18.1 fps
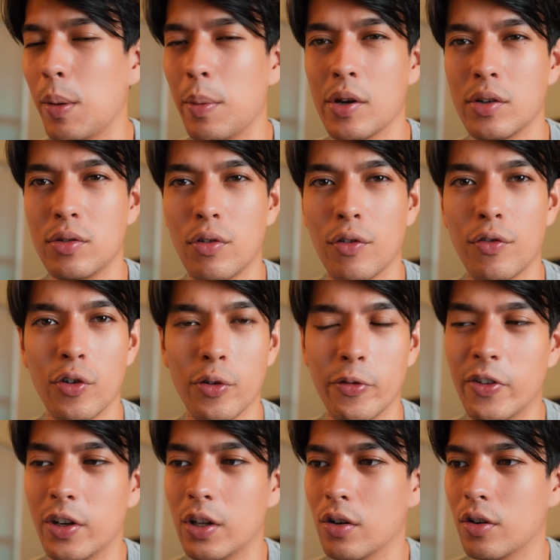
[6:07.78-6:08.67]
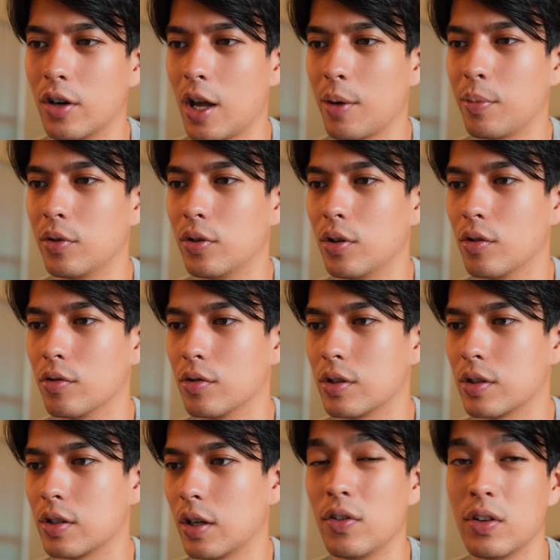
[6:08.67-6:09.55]
Maybe I'll do a full video on Apple
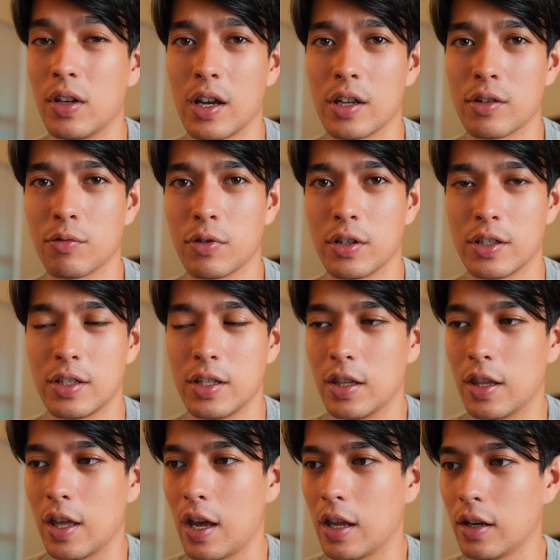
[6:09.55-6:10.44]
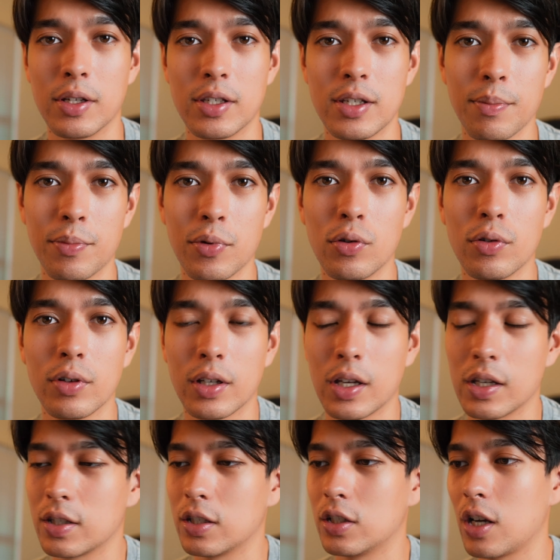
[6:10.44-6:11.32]
Notes if you guys want to see that. But simple,
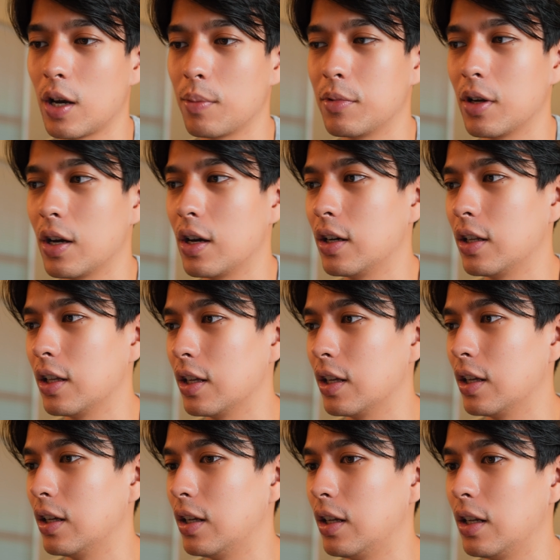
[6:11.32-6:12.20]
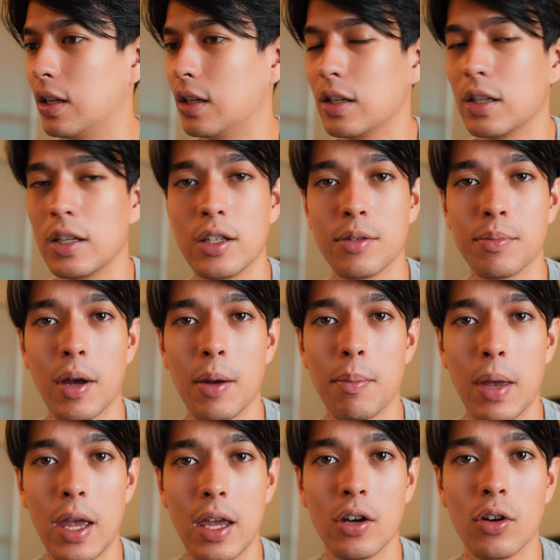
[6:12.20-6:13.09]
gets the job done and is my
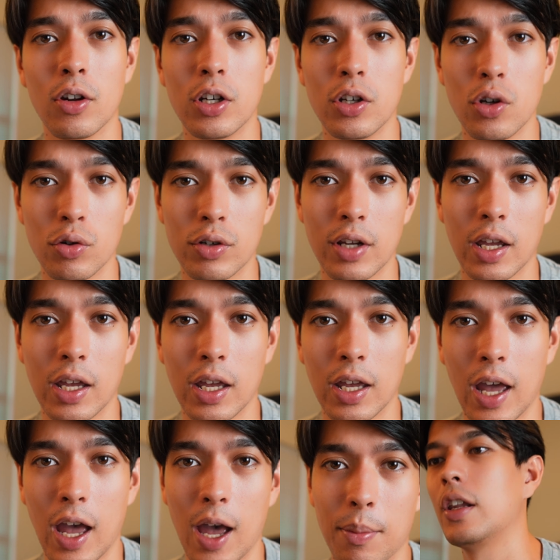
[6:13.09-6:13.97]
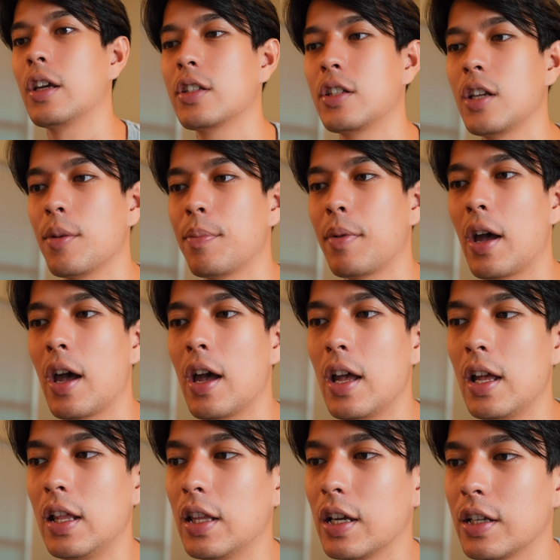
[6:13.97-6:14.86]
main note-taking app. Next up,
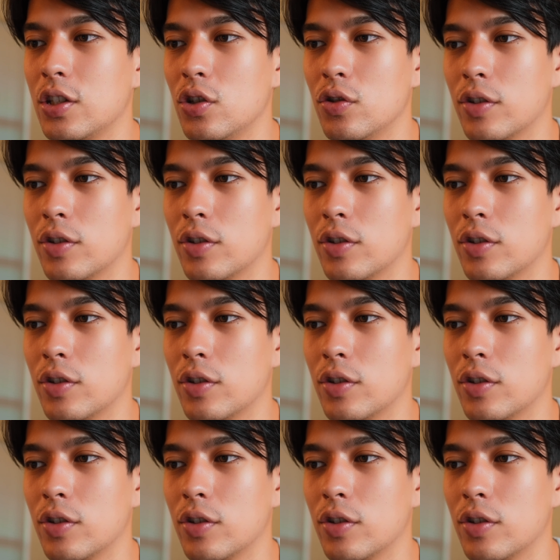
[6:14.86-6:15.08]
I like to